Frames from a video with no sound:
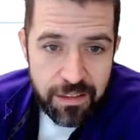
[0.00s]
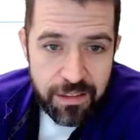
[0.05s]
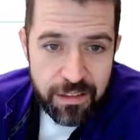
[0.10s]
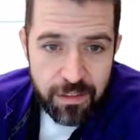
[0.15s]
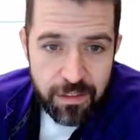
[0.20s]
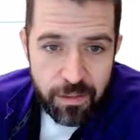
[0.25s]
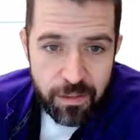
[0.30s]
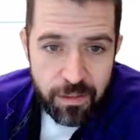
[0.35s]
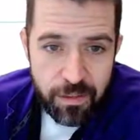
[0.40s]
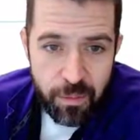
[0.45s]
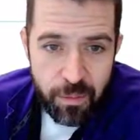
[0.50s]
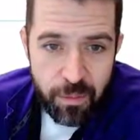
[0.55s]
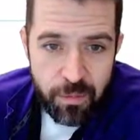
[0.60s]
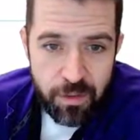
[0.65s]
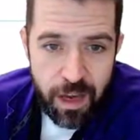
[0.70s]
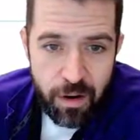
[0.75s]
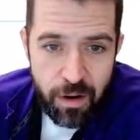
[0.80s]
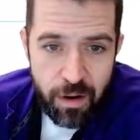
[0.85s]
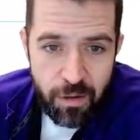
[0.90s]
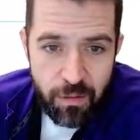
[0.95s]
So it comes
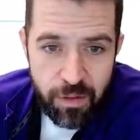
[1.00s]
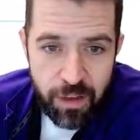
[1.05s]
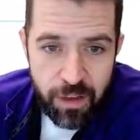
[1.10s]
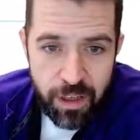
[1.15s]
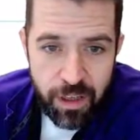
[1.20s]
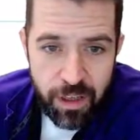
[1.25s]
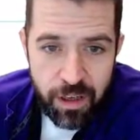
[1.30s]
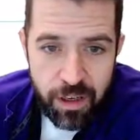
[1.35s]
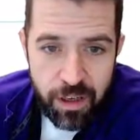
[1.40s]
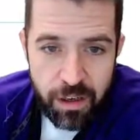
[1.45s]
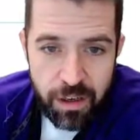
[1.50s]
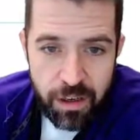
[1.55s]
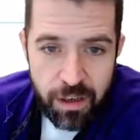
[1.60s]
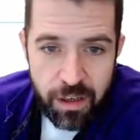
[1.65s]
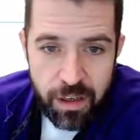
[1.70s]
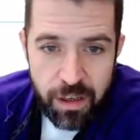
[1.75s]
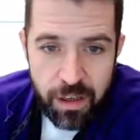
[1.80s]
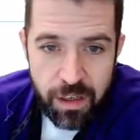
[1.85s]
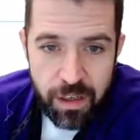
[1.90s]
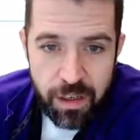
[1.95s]
down over here,
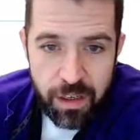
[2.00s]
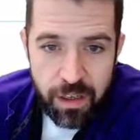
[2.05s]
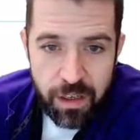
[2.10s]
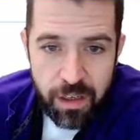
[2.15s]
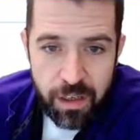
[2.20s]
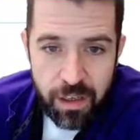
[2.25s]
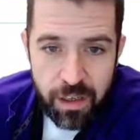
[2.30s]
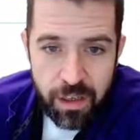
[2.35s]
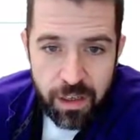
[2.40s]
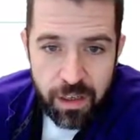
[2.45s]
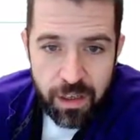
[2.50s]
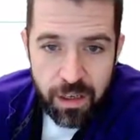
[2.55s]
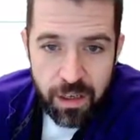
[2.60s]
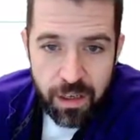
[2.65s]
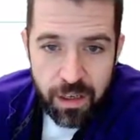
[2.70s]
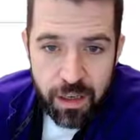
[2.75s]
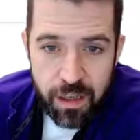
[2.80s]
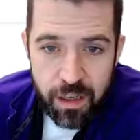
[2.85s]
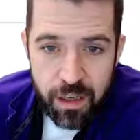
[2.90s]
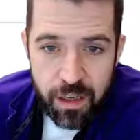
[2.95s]

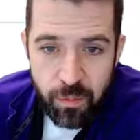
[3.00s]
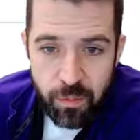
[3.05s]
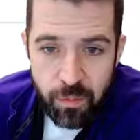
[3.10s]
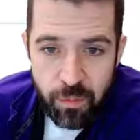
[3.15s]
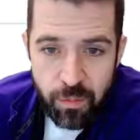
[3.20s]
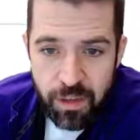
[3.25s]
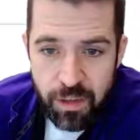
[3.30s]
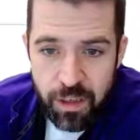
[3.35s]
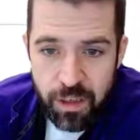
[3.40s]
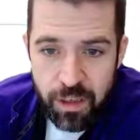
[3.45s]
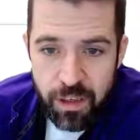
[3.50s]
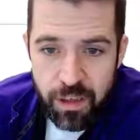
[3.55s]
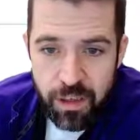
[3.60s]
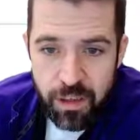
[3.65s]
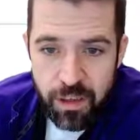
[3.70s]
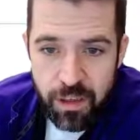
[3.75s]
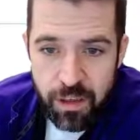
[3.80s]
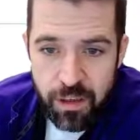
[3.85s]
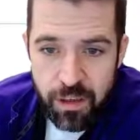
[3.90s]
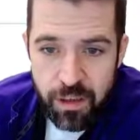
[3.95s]
comes to
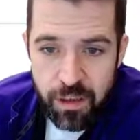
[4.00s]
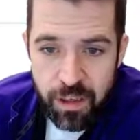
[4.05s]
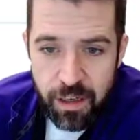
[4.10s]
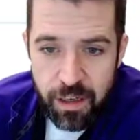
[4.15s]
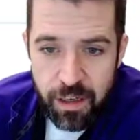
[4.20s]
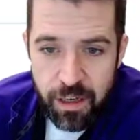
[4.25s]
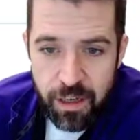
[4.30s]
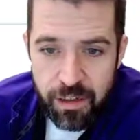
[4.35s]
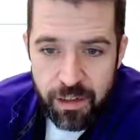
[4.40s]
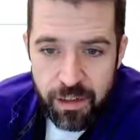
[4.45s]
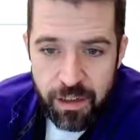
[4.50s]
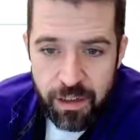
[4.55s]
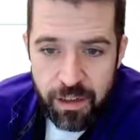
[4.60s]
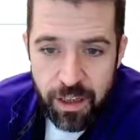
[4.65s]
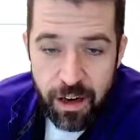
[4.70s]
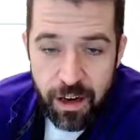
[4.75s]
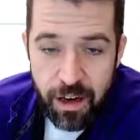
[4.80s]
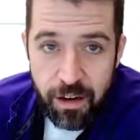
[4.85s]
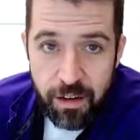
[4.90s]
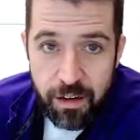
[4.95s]
here, and to
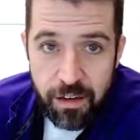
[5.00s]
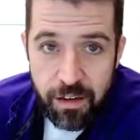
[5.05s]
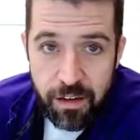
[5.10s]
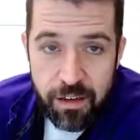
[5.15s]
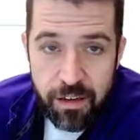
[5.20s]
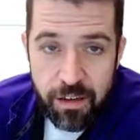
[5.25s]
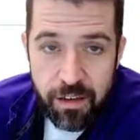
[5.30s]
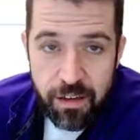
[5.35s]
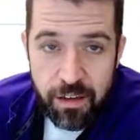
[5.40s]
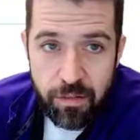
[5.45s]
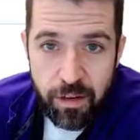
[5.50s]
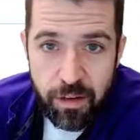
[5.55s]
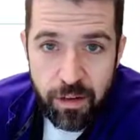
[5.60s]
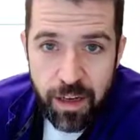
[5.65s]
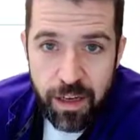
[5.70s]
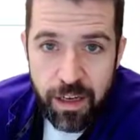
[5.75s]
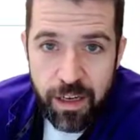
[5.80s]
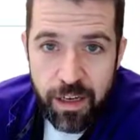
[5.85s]
there. All right.